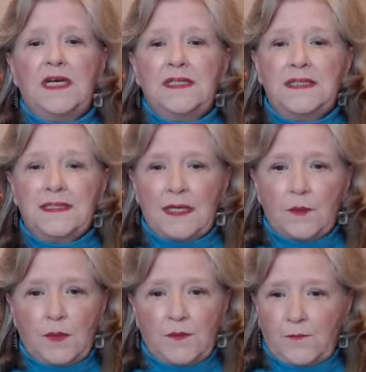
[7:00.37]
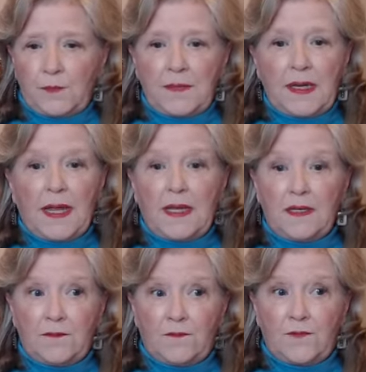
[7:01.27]
Stay away from
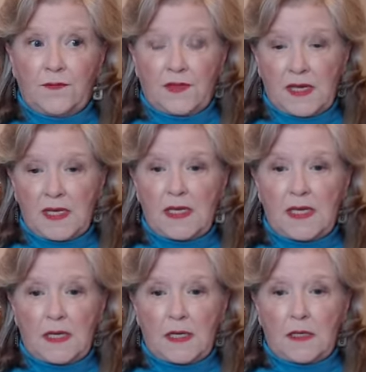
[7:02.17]
negative thinking.